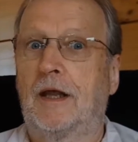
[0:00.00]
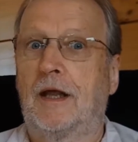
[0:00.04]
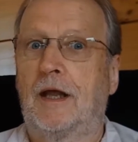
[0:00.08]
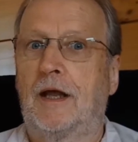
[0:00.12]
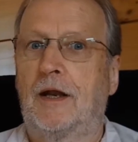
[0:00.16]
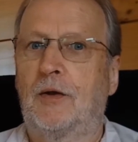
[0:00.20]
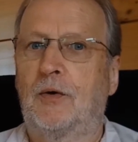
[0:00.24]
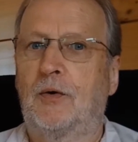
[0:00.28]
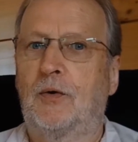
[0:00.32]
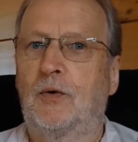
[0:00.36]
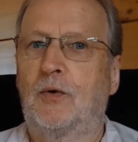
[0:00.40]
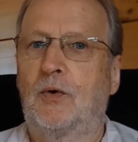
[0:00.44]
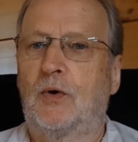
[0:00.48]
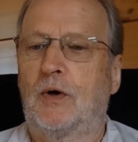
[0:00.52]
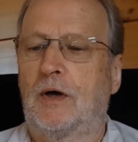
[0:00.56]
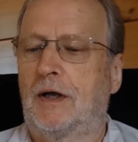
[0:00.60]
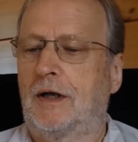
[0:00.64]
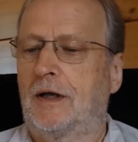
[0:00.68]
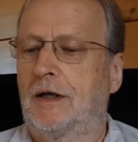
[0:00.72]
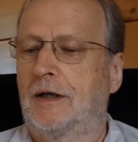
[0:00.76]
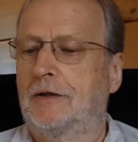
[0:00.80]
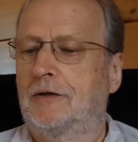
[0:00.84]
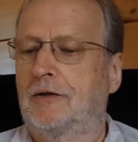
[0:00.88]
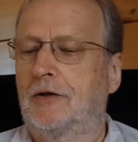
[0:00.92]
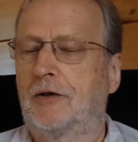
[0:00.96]
Hello,
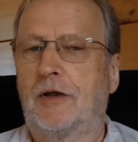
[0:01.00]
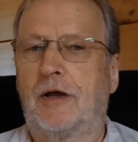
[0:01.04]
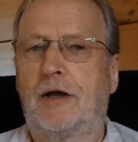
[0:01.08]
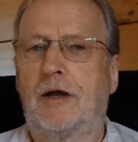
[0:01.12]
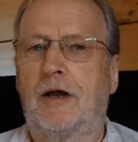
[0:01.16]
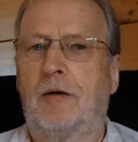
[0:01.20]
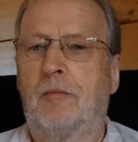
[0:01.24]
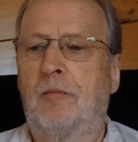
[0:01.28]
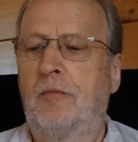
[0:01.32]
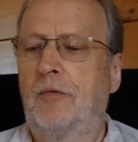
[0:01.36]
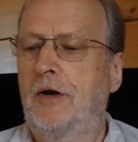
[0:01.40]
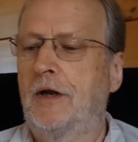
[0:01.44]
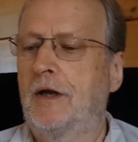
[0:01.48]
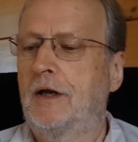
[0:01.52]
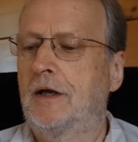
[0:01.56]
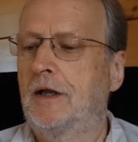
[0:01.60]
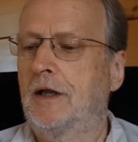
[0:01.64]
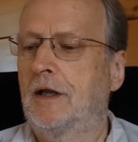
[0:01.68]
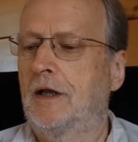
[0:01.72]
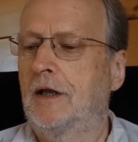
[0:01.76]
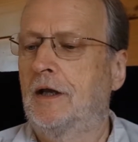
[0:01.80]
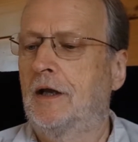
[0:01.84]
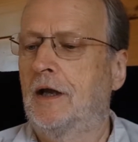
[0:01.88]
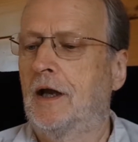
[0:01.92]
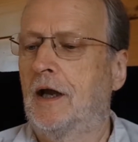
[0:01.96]
today I'm
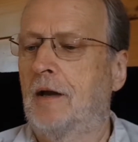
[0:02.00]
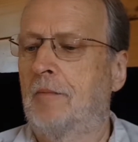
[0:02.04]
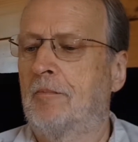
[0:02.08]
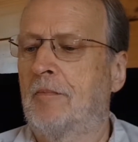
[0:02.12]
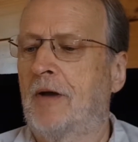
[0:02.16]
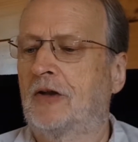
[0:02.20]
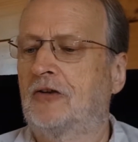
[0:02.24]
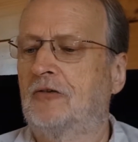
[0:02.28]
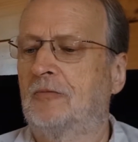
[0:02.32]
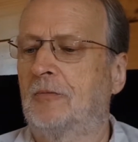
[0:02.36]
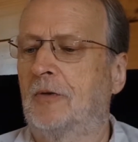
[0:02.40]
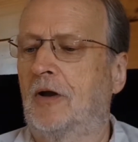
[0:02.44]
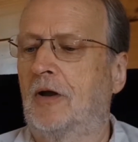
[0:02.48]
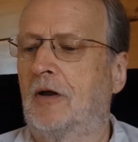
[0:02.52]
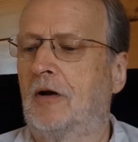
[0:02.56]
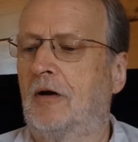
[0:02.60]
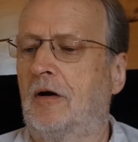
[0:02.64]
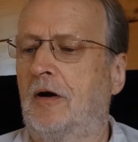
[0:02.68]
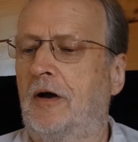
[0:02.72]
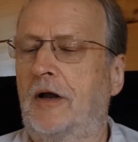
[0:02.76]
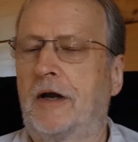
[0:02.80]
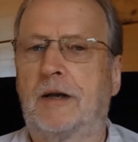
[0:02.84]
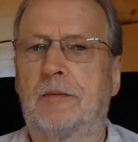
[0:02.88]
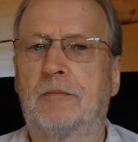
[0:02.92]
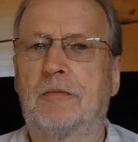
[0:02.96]
reading Majjhima
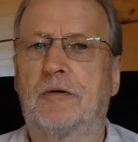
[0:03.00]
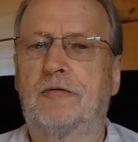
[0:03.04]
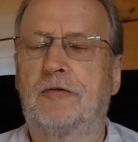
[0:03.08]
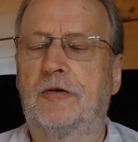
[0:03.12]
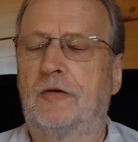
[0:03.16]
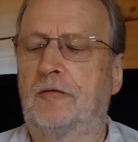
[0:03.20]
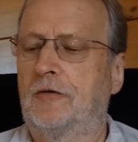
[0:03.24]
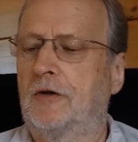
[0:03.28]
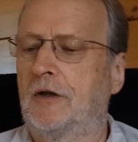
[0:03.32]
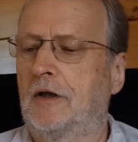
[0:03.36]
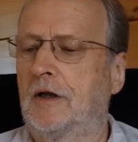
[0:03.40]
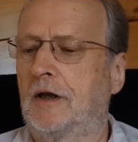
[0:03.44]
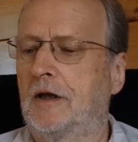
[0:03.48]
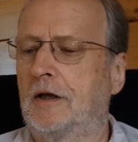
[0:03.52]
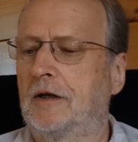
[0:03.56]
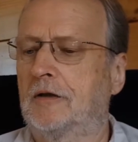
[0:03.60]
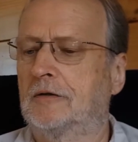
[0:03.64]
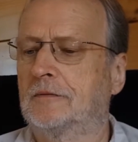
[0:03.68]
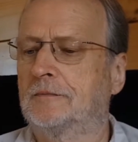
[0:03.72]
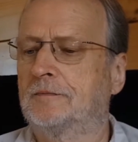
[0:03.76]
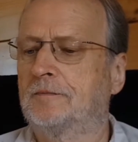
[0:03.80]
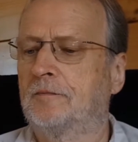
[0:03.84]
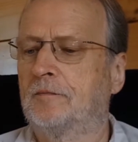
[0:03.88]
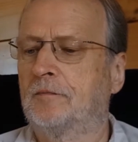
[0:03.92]
Nikaya number 58,